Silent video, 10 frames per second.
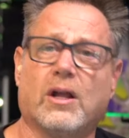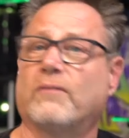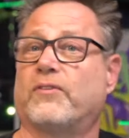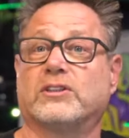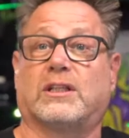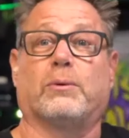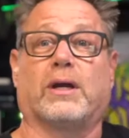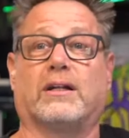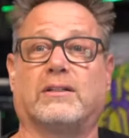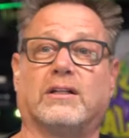No, first thing we
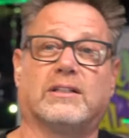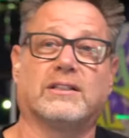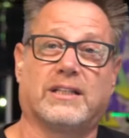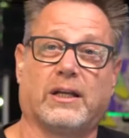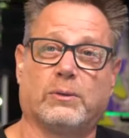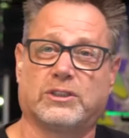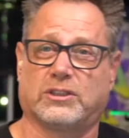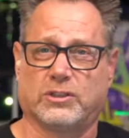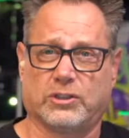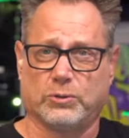got to distinguish
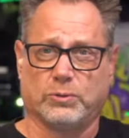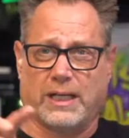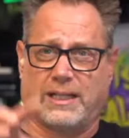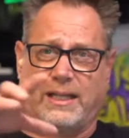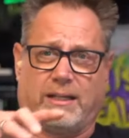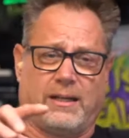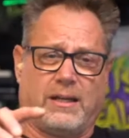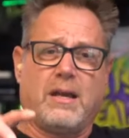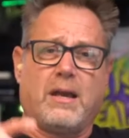the two, I think,